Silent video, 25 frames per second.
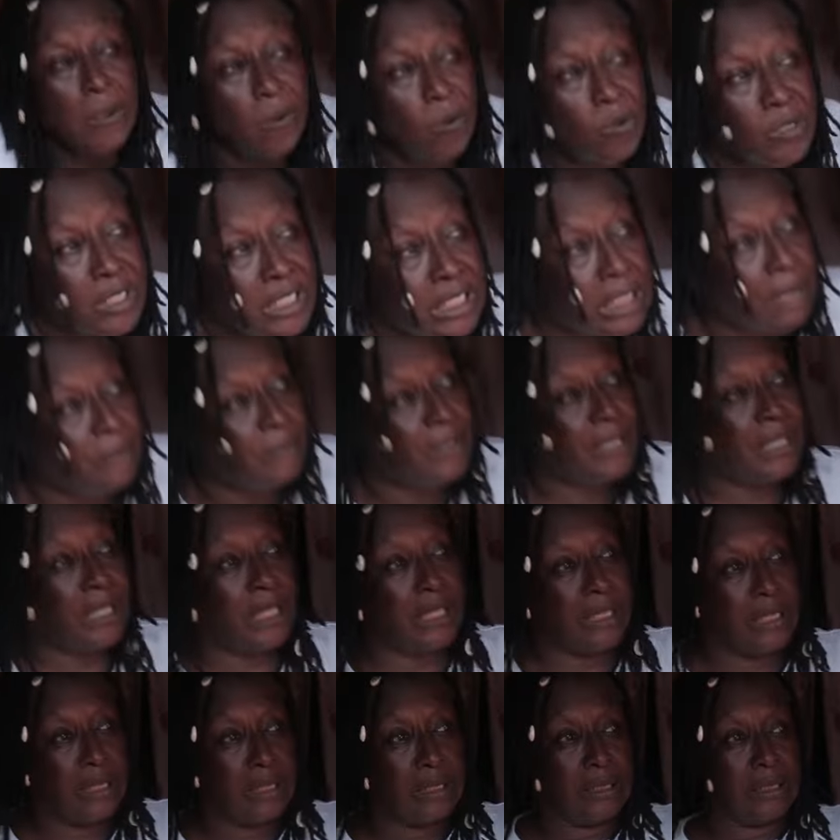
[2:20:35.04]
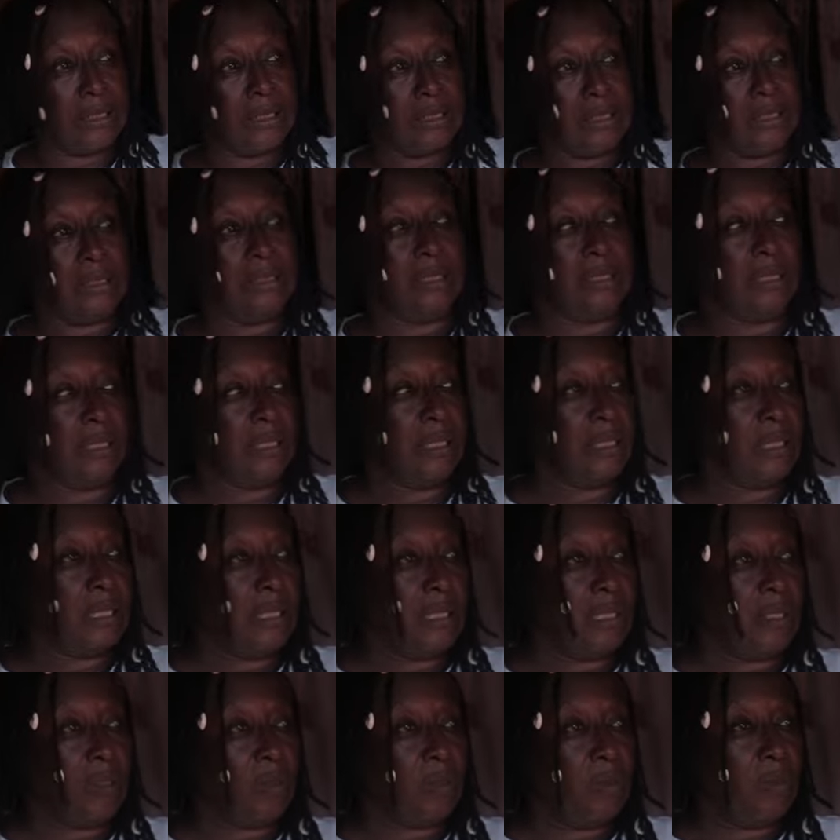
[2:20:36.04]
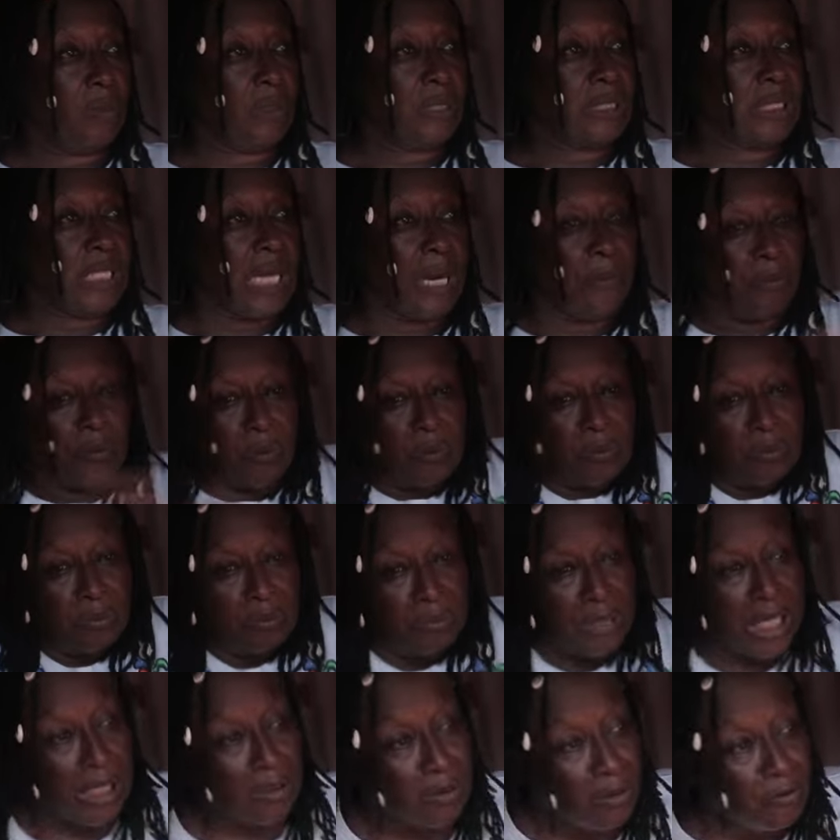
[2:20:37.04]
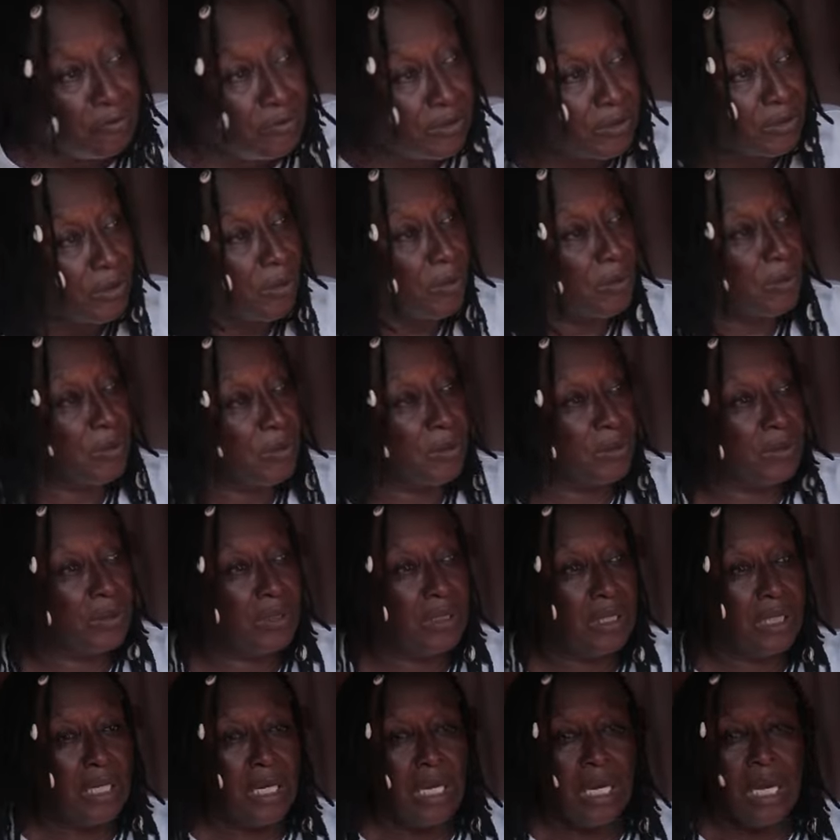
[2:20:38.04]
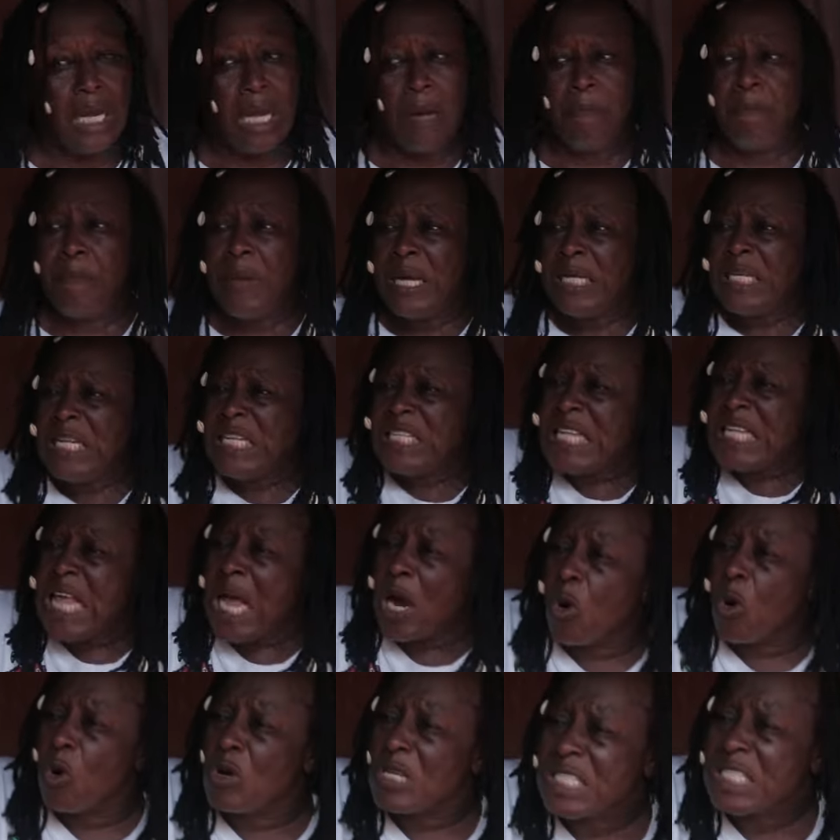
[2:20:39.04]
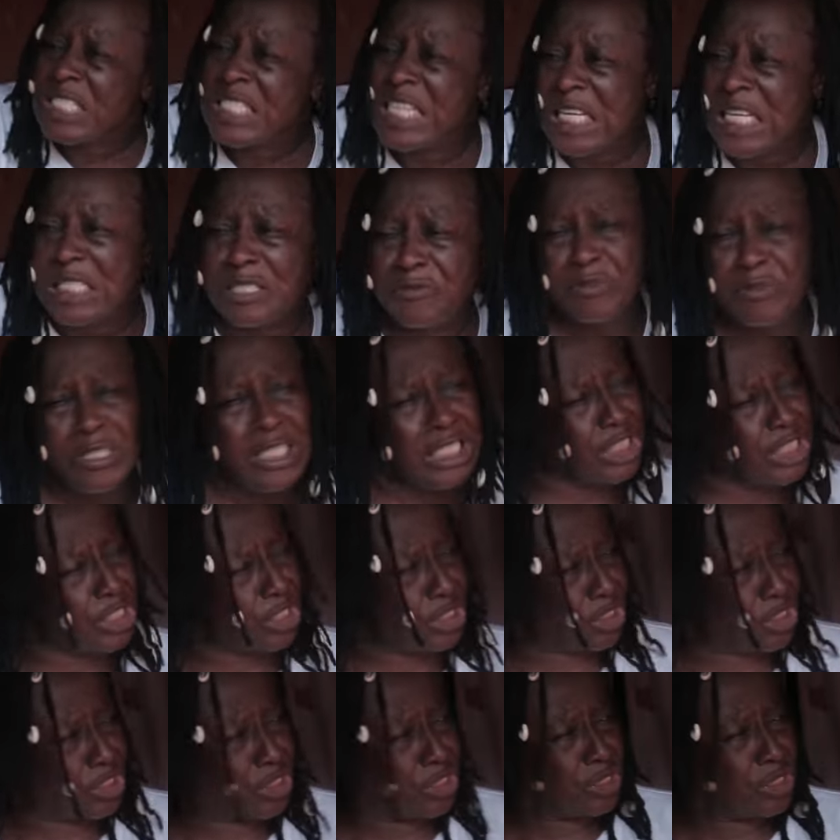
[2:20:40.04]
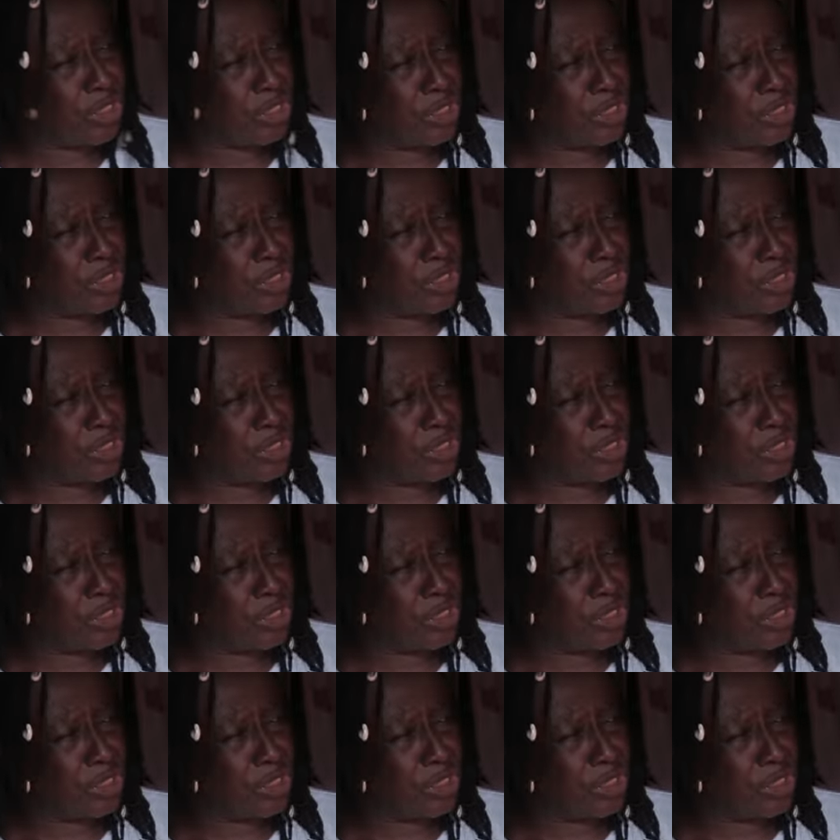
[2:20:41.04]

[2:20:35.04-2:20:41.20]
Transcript: and we'll see them again. What thing happen? Me and nothing talk. But this girl can't set finish.